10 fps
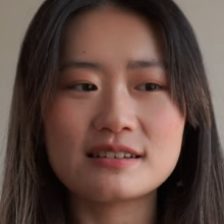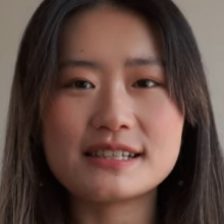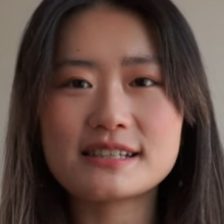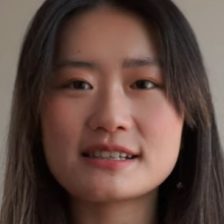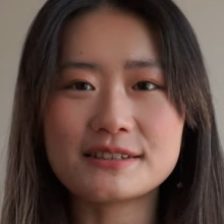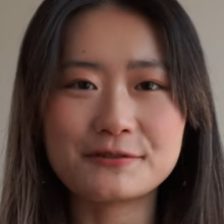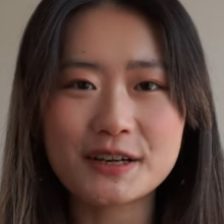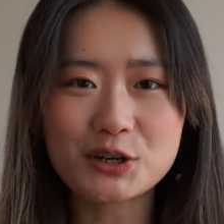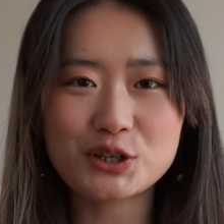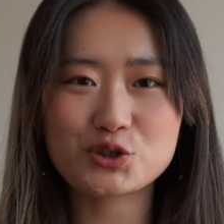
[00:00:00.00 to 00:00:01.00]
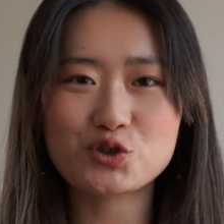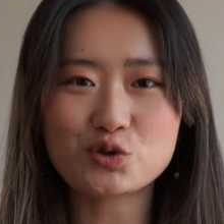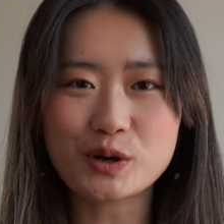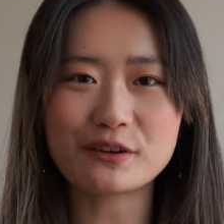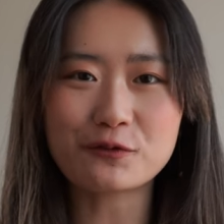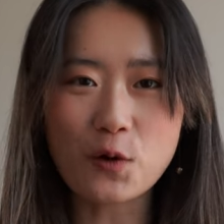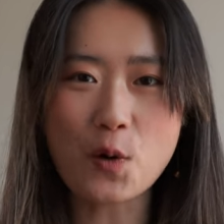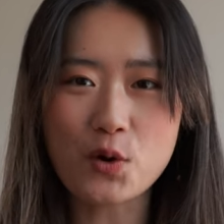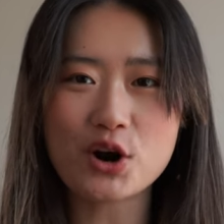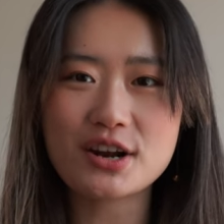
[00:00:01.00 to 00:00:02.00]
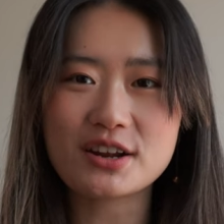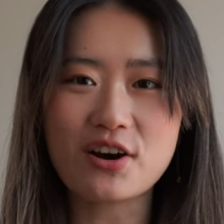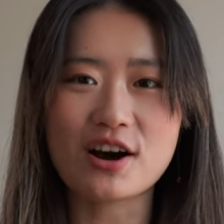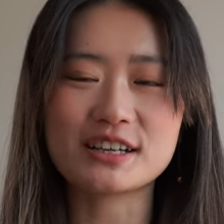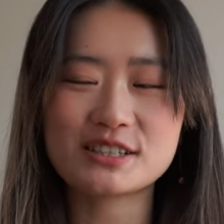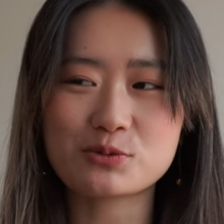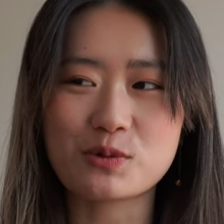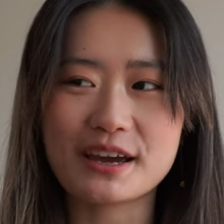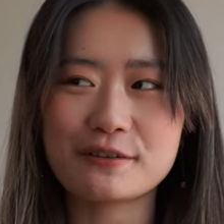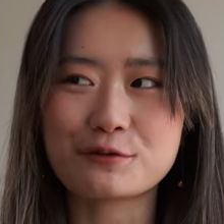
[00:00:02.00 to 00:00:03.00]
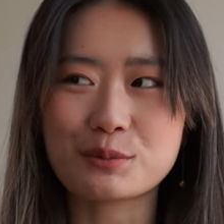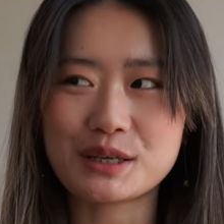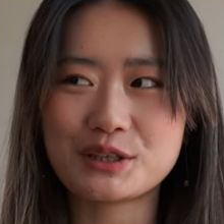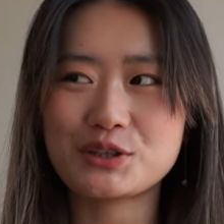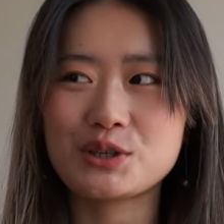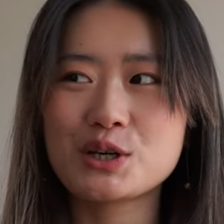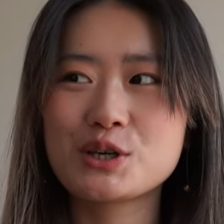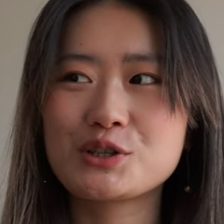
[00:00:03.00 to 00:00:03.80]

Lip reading: this is a very straightforward and honest way for me